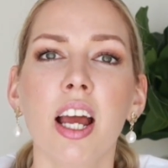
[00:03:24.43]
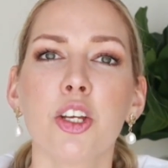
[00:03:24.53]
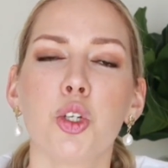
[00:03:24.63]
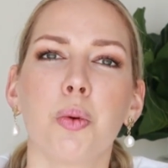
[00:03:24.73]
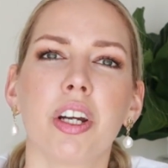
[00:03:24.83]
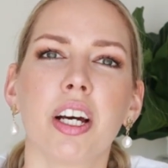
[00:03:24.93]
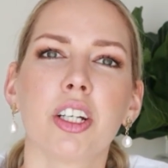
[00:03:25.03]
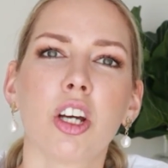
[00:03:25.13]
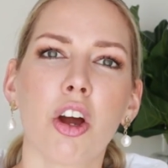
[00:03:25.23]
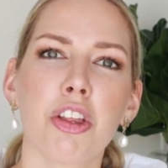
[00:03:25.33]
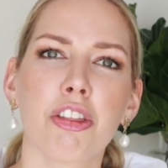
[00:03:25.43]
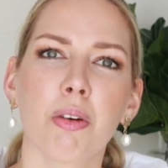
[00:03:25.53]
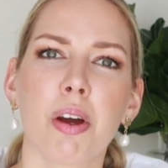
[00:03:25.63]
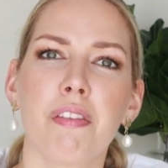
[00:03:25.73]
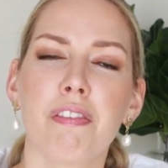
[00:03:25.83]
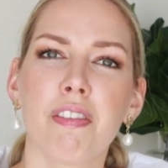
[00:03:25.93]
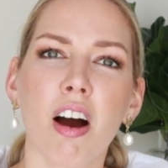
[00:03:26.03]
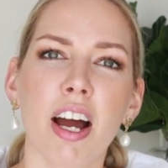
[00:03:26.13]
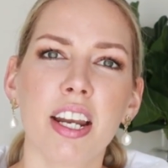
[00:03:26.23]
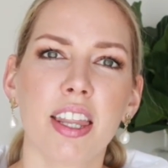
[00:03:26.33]
You want to go through and
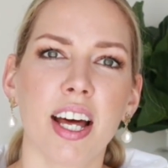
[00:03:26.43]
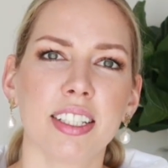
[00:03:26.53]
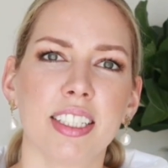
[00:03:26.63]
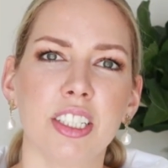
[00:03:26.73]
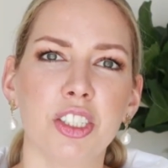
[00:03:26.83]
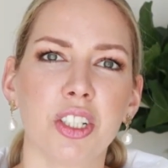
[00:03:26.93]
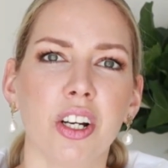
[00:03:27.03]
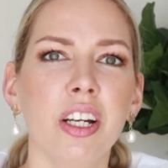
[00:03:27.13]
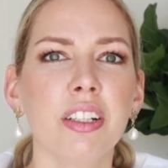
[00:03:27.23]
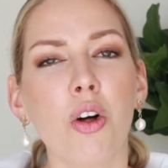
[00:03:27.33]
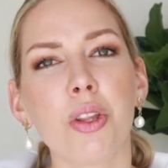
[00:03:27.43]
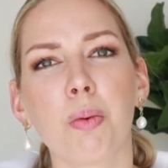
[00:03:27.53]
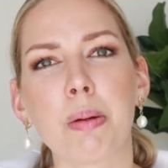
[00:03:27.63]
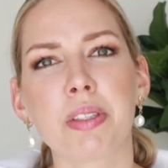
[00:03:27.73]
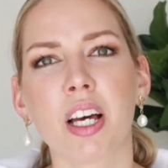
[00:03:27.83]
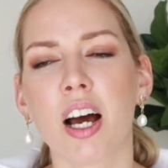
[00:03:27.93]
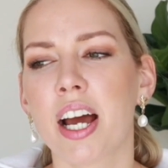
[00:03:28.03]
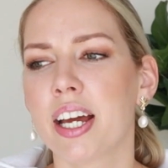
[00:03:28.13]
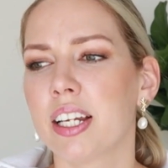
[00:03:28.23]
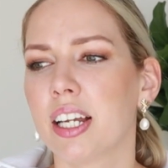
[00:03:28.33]
find that t-shirt on the
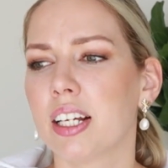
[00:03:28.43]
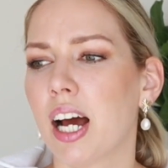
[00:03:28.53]
website.